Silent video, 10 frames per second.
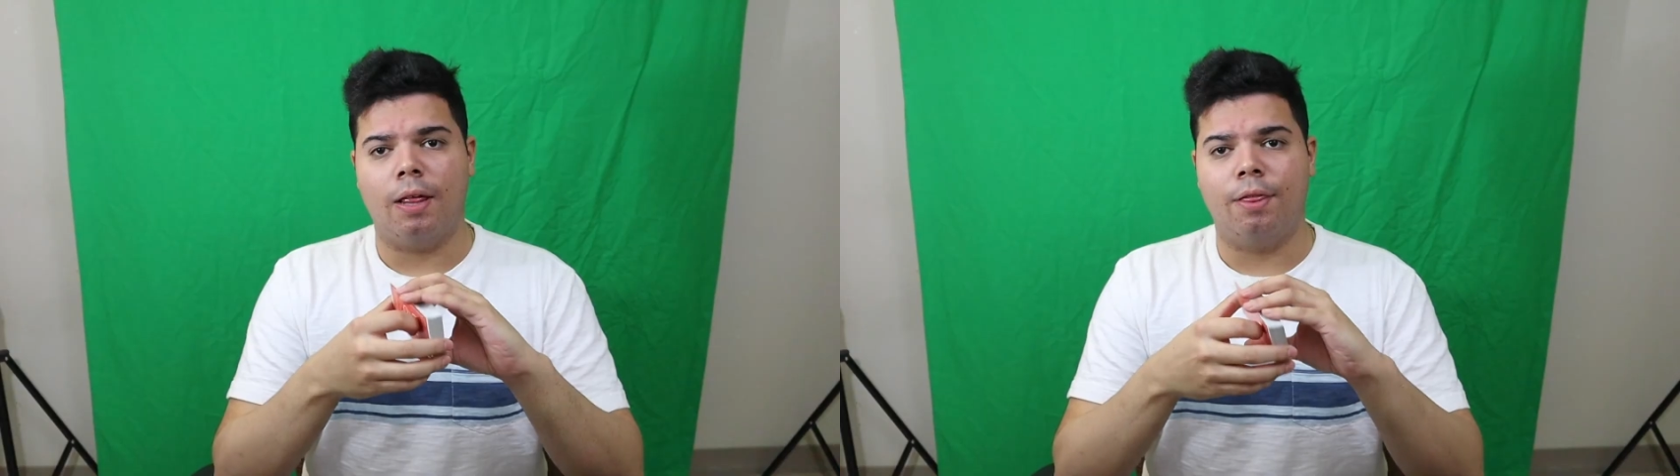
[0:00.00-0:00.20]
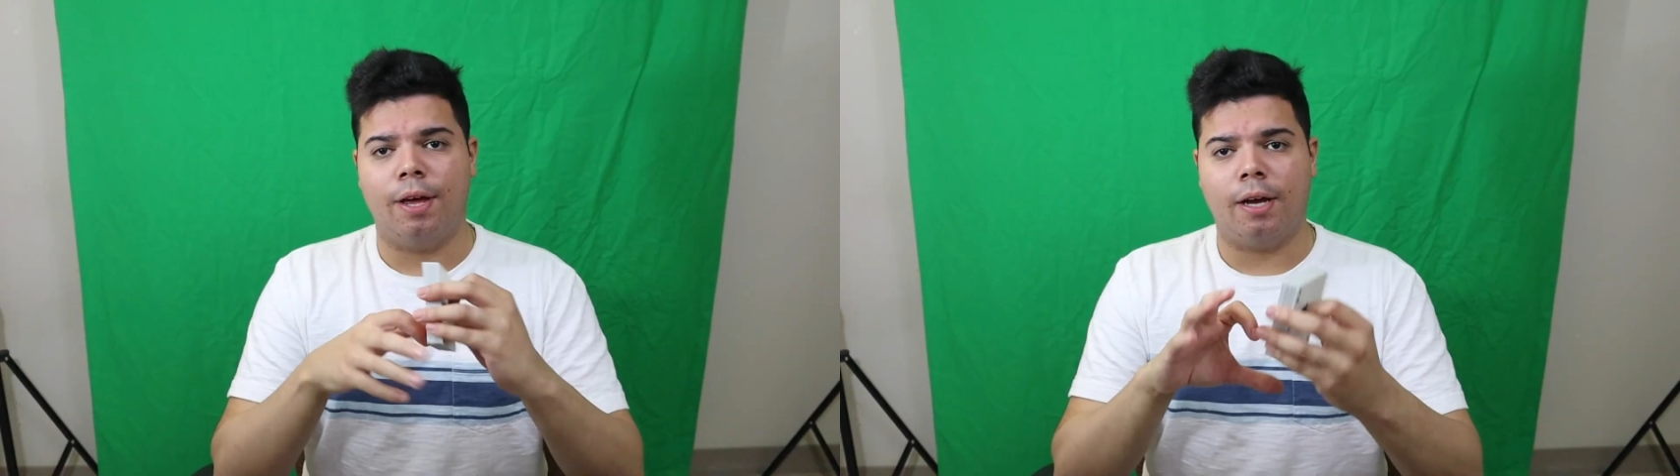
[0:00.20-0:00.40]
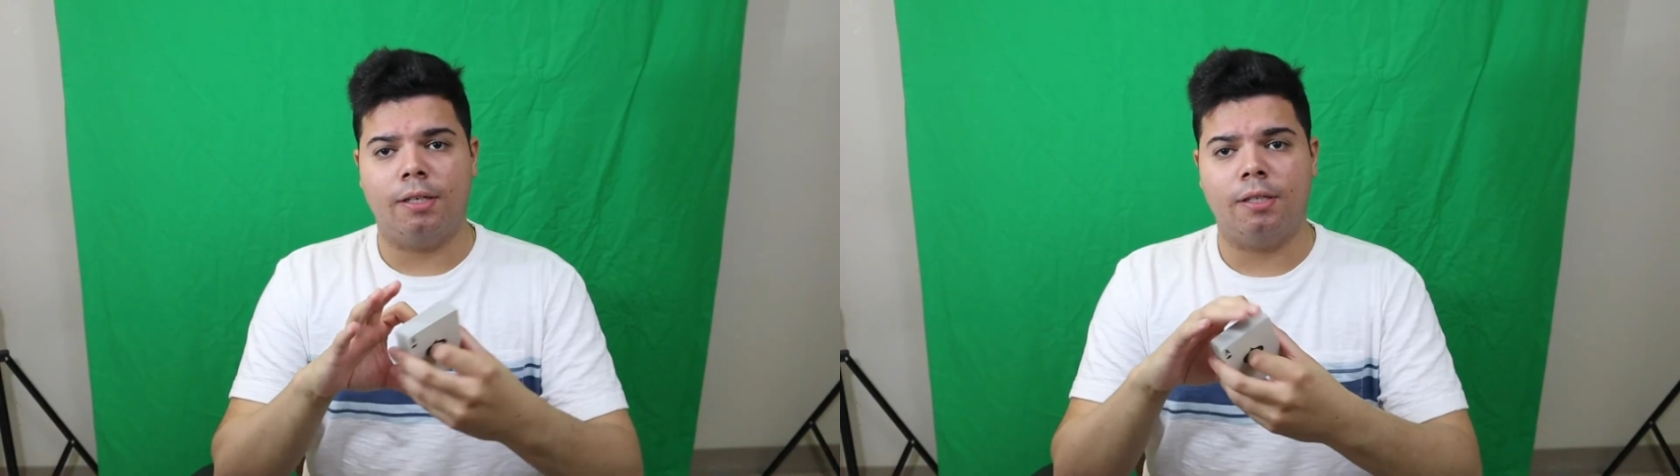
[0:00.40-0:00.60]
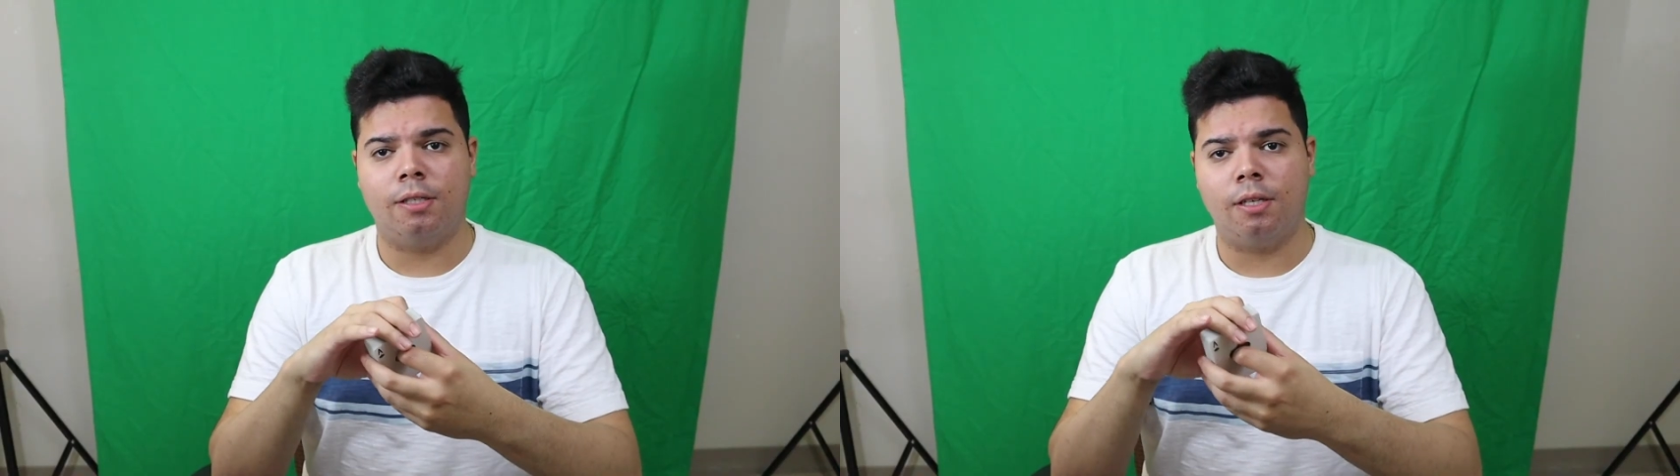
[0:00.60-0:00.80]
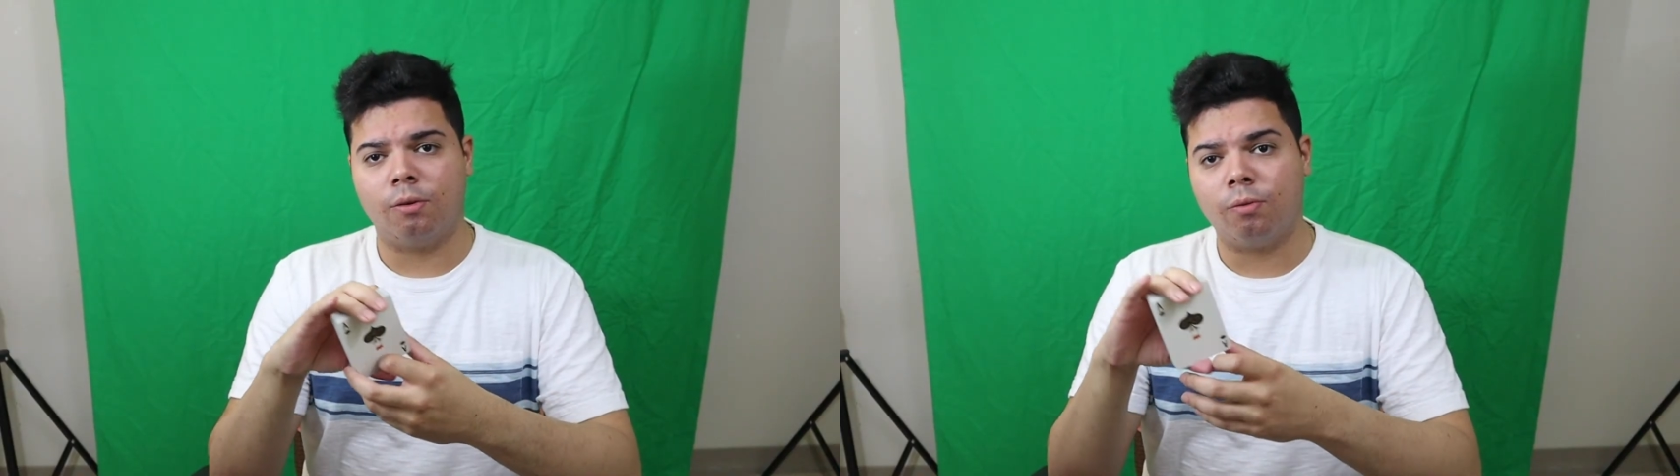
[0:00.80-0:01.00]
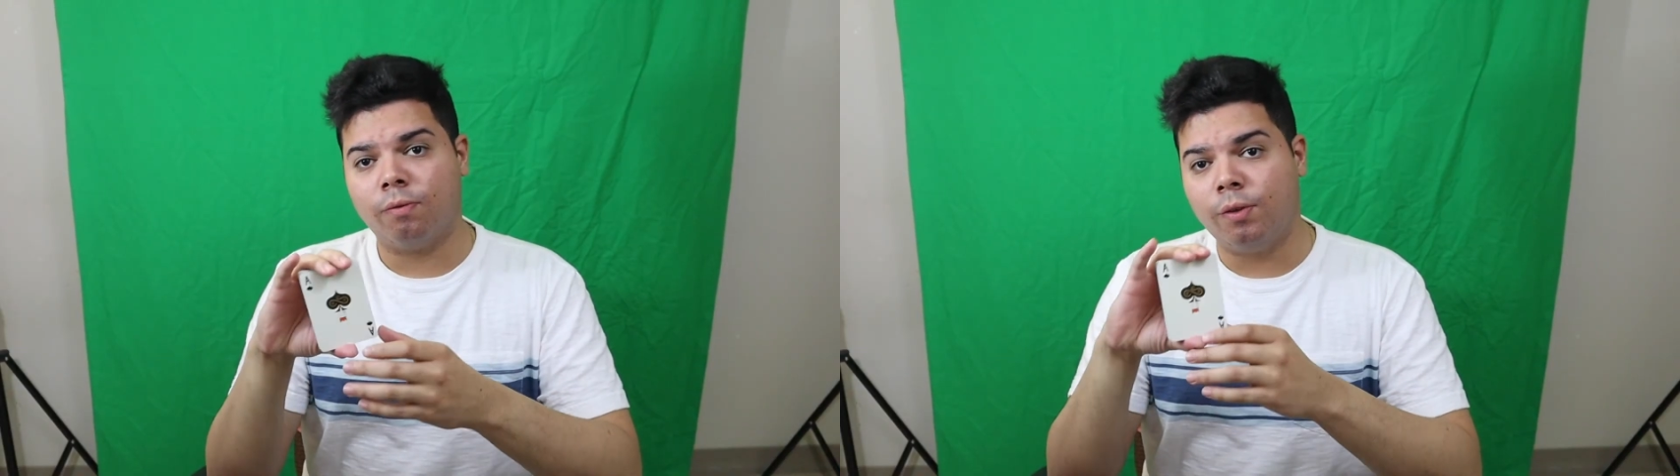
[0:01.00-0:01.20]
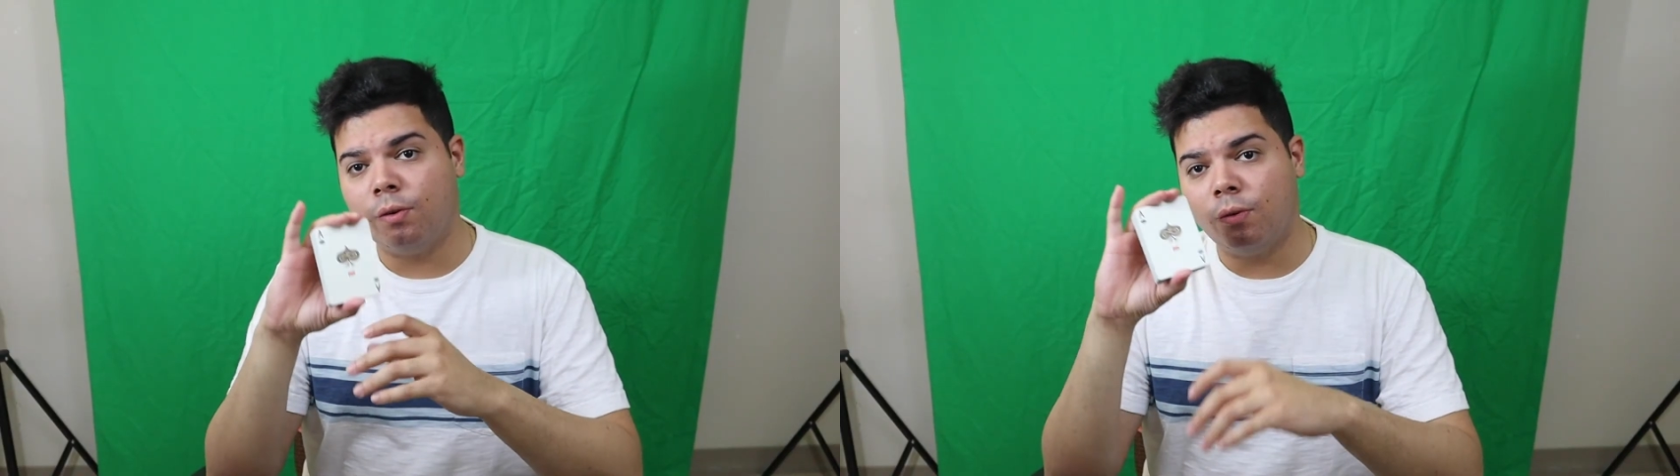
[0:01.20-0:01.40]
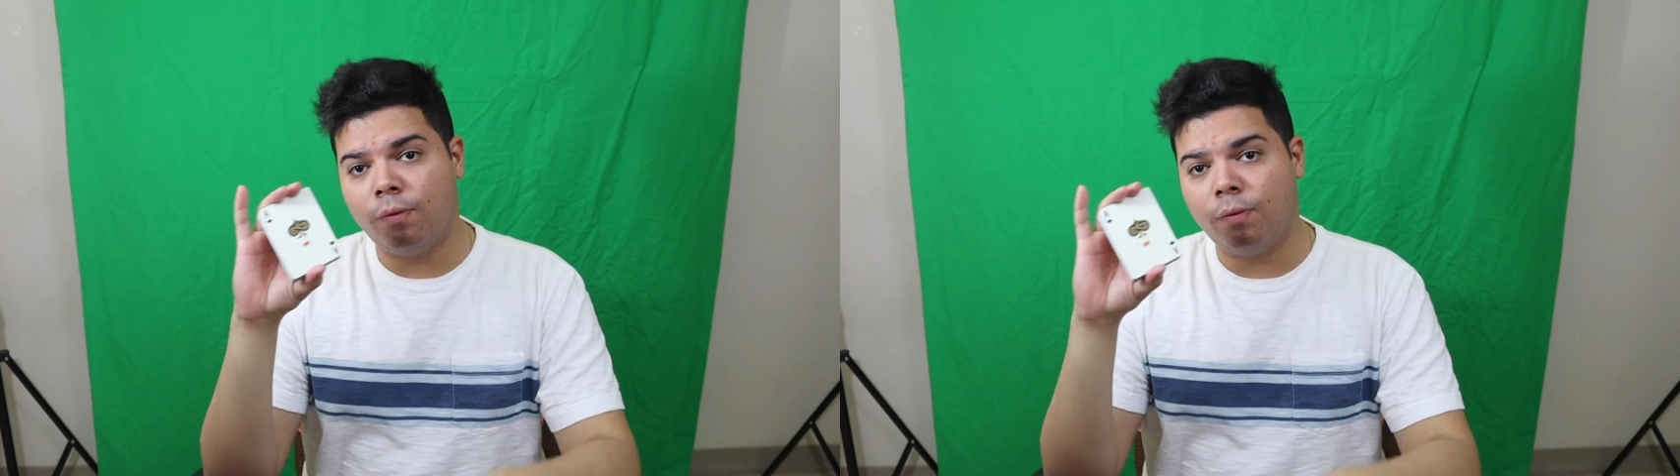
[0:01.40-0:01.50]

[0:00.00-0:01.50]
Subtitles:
That is the review